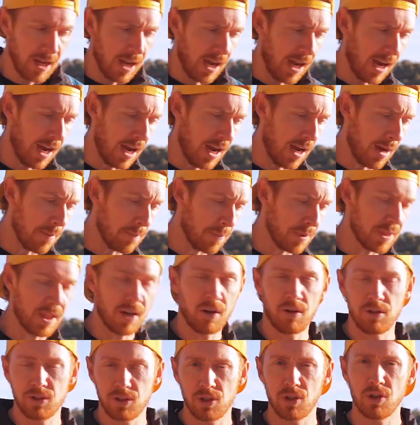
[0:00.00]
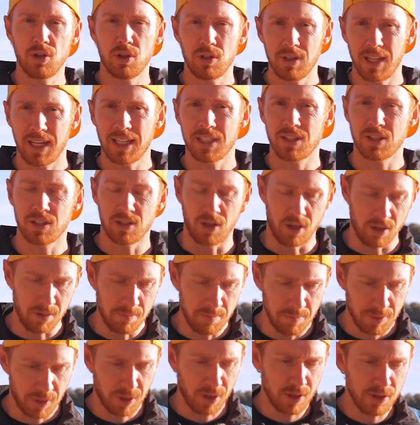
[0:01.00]
But then also your
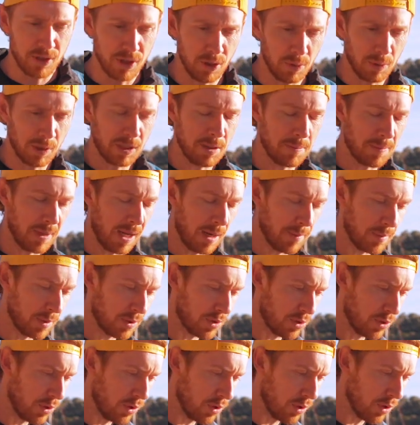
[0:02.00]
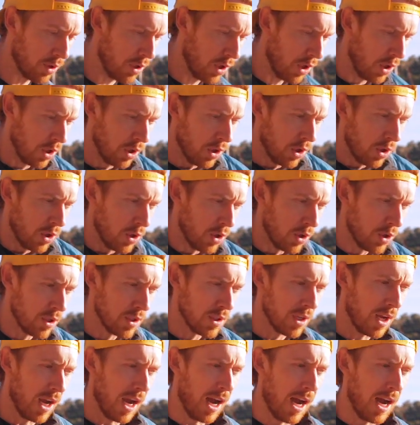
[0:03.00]
lexicon, because you want to be able to
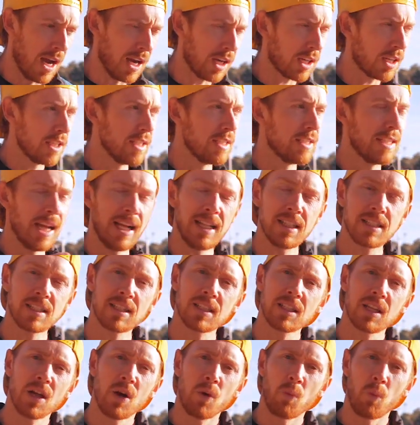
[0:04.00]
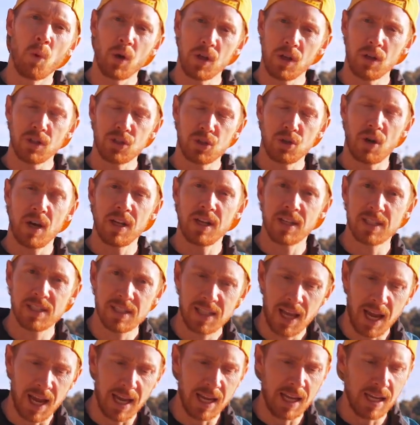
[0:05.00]
condense what you're trying to
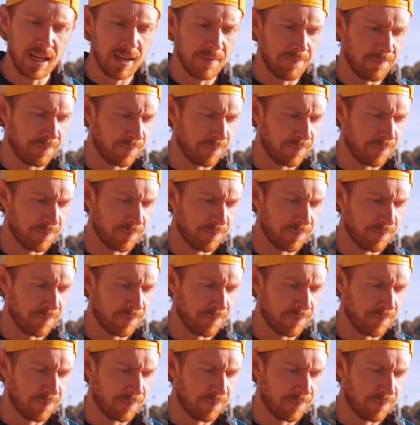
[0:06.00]
say